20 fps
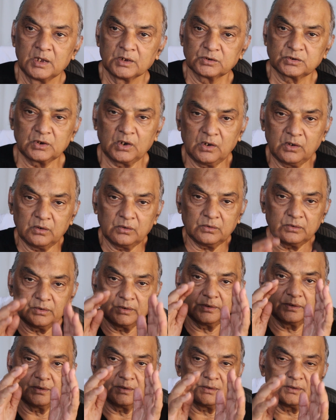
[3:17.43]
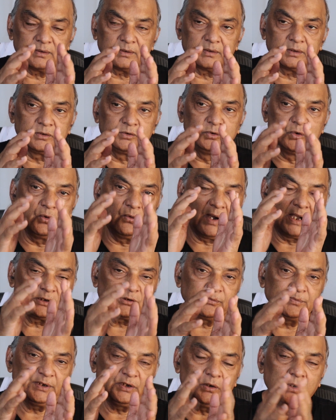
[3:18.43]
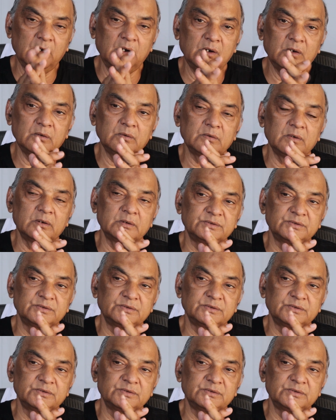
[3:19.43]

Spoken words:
So you want to be know